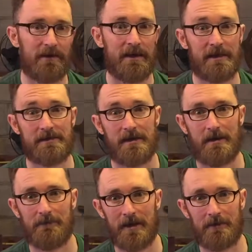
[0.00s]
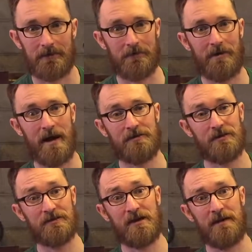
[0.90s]
The next step, now that the
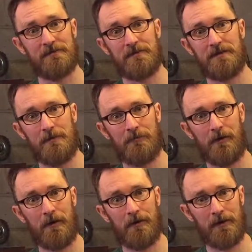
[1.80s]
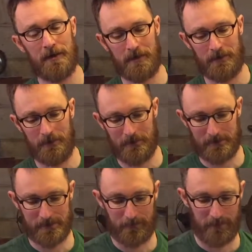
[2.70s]
ratchet shafts are temporarily in,
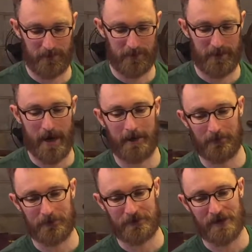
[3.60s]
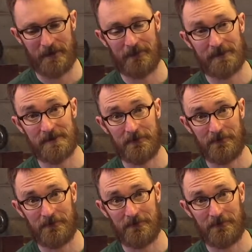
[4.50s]
is to put in the idler shaft. That's the